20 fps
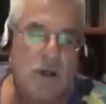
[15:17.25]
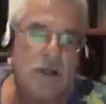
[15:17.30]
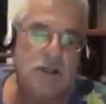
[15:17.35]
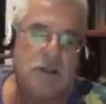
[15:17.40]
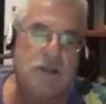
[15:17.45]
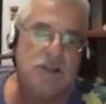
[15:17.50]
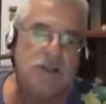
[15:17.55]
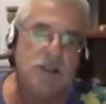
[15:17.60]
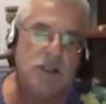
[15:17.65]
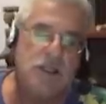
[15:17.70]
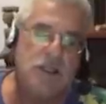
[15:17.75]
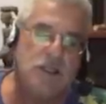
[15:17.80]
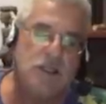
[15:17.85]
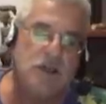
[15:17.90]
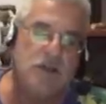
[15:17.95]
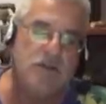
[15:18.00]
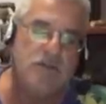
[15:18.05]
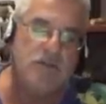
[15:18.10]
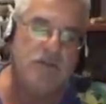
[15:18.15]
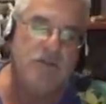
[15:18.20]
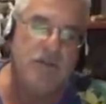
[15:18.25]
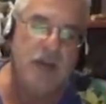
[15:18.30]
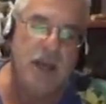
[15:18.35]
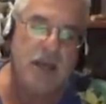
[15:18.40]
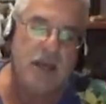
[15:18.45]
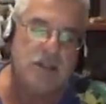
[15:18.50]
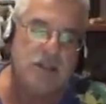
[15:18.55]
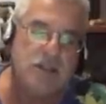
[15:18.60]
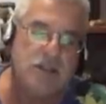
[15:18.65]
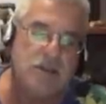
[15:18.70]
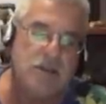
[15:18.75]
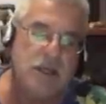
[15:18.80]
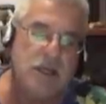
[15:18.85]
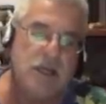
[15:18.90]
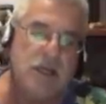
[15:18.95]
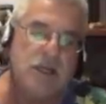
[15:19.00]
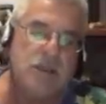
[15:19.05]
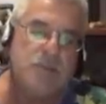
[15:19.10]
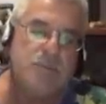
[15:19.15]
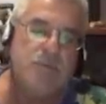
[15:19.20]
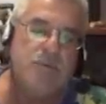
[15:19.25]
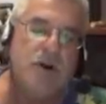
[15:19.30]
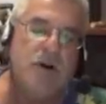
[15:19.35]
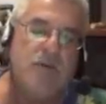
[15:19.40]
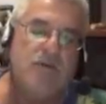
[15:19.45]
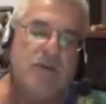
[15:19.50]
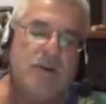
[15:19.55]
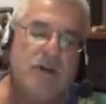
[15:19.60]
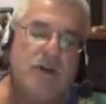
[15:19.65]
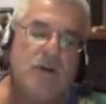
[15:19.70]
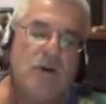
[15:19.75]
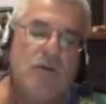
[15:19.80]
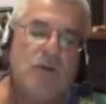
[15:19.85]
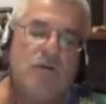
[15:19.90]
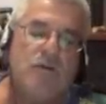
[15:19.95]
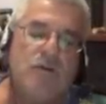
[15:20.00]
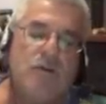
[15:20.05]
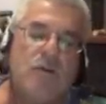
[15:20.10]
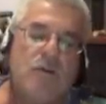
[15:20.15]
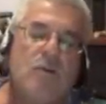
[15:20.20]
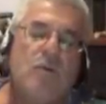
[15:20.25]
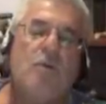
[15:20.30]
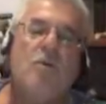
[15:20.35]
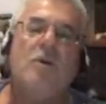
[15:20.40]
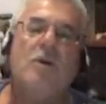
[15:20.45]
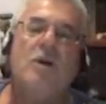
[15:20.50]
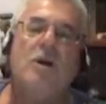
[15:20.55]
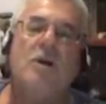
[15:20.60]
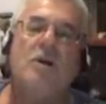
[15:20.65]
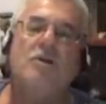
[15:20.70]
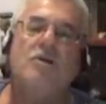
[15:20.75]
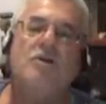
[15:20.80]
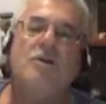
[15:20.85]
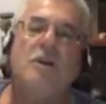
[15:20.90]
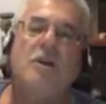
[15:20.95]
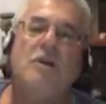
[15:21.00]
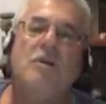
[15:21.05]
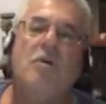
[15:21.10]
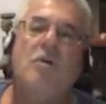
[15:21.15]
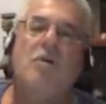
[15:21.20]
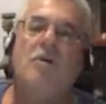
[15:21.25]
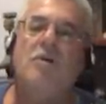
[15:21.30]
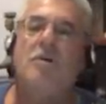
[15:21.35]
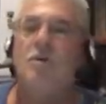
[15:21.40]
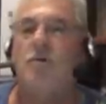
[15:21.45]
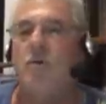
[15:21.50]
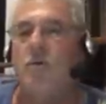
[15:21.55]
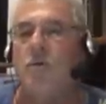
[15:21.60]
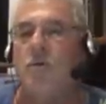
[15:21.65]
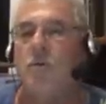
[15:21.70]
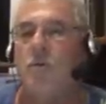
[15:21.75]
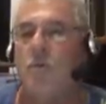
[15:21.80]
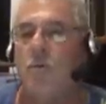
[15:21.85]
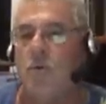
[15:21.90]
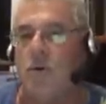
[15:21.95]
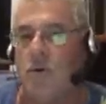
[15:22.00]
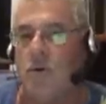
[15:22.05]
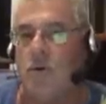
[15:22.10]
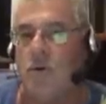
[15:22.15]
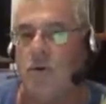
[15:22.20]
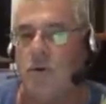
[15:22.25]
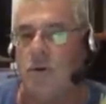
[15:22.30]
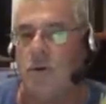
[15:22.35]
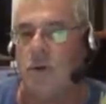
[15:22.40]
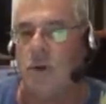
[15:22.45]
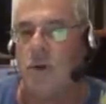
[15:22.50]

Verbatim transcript: as it affects and is prevalent over the whole country or the whole world,